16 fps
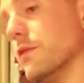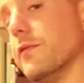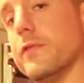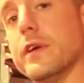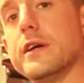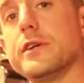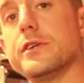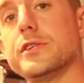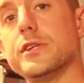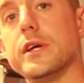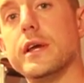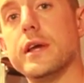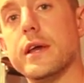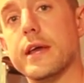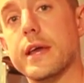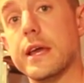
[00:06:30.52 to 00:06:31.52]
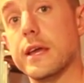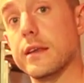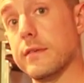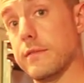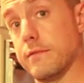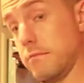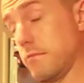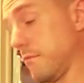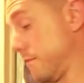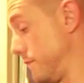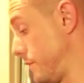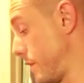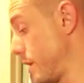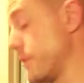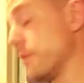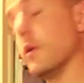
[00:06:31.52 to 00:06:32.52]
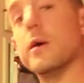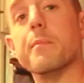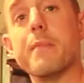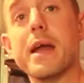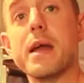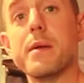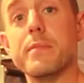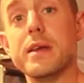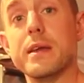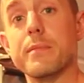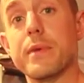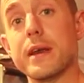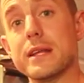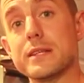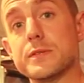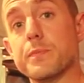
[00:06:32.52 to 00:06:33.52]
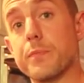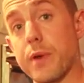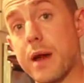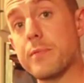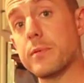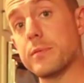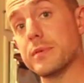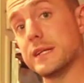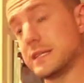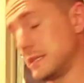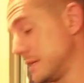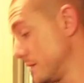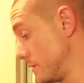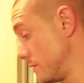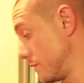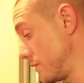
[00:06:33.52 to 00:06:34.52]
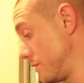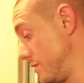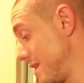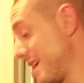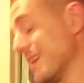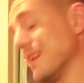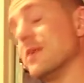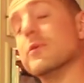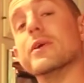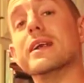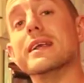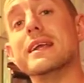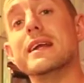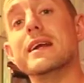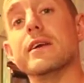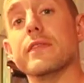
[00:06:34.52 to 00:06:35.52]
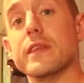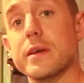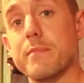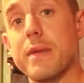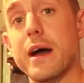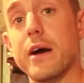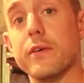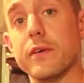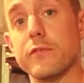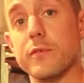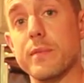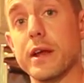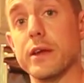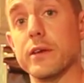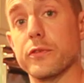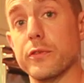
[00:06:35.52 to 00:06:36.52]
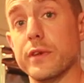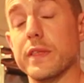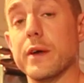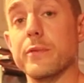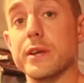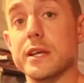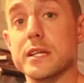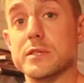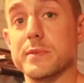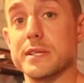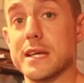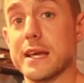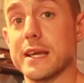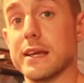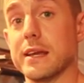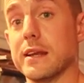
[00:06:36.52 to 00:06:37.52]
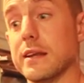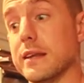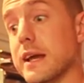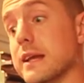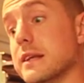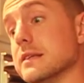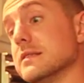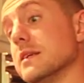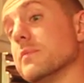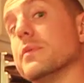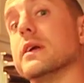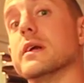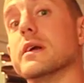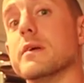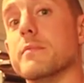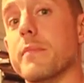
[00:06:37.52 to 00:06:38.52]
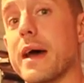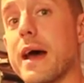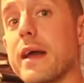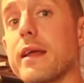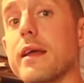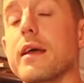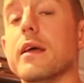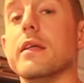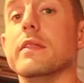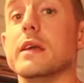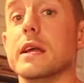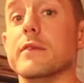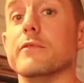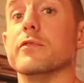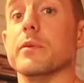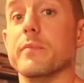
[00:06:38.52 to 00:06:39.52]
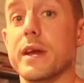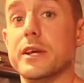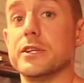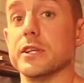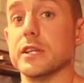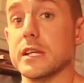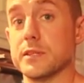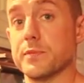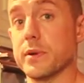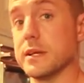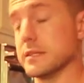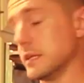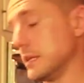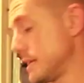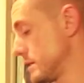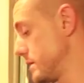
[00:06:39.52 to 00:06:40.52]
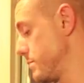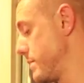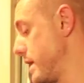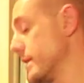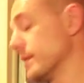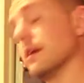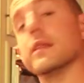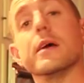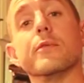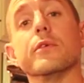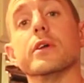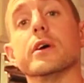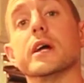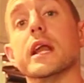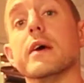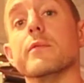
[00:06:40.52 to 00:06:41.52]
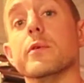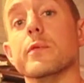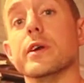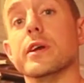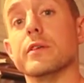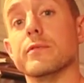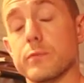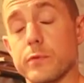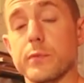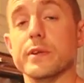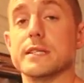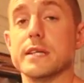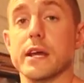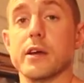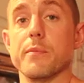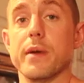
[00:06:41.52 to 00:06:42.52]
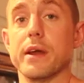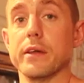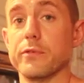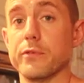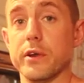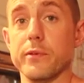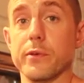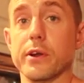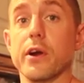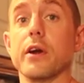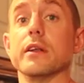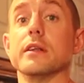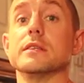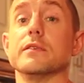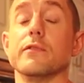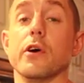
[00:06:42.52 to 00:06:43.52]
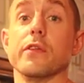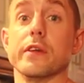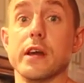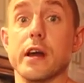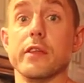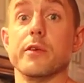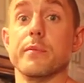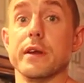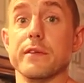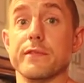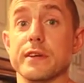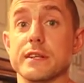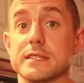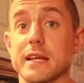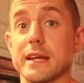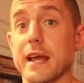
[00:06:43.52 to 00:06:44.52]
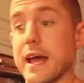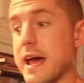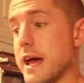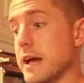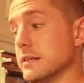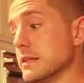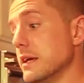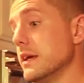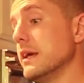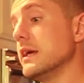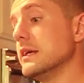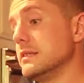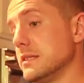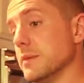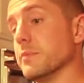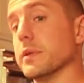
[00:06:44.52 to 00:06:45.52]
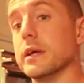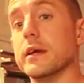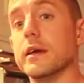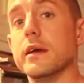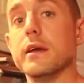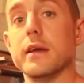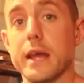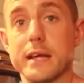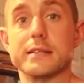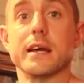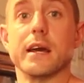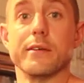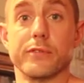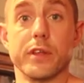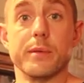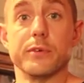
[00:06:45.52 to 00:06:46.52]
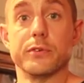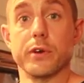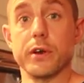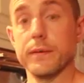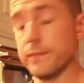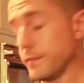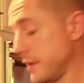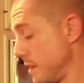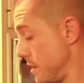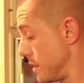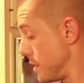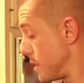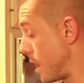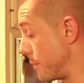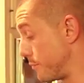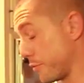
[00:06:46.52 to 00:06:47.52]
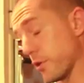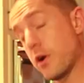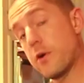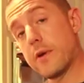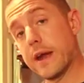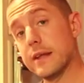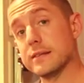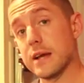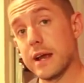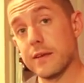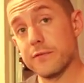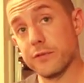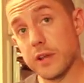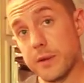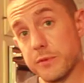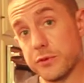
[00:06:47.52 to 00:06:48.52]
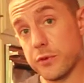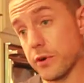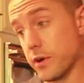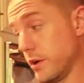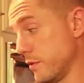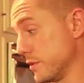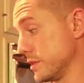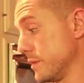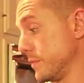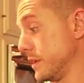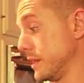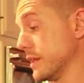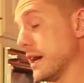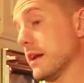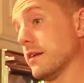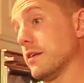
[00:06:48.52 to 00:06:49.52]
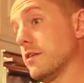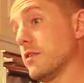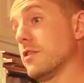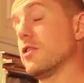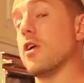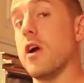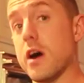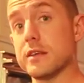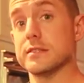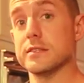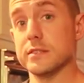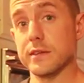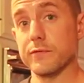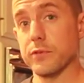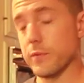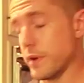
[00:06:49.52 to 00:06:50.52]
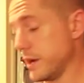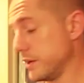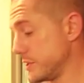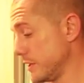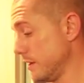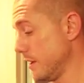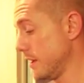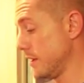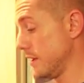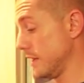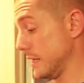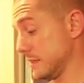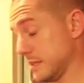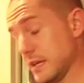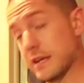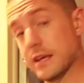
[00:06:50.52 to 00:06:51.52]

fish, it very well may be, but it's probably still not anywhere near the amount of omega-3 that we need to be taking in a day to simply combat the inflammation that's present. And that's the main thing that we're looking at when we take omega-3, regardless of all the other benefits that it has, is simply anti-inflammatory. A pro-anti-inflammatory, or something that causes inflammation, is